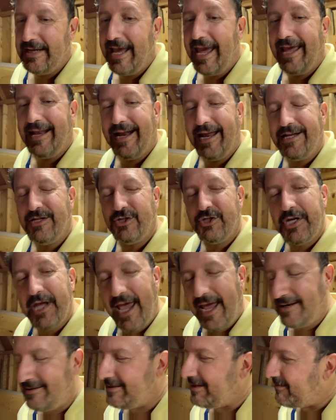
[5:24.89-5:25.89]
And I
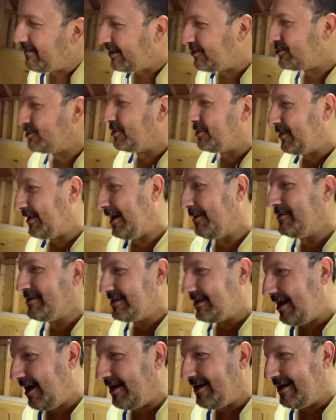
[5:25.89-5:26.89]
checked to make sure when I was
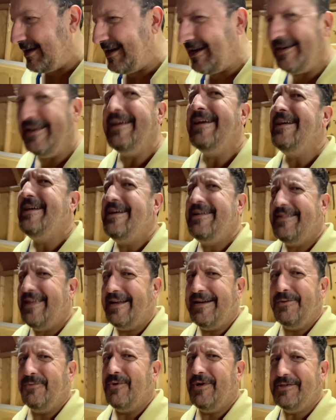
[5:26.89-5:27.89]
cutting it
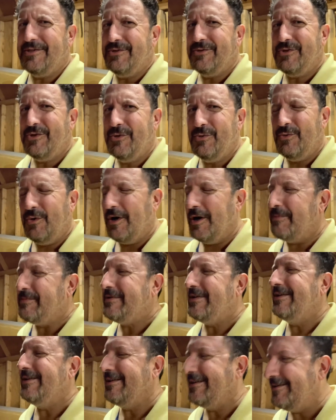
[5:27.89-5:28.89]
that it wasn't too warped.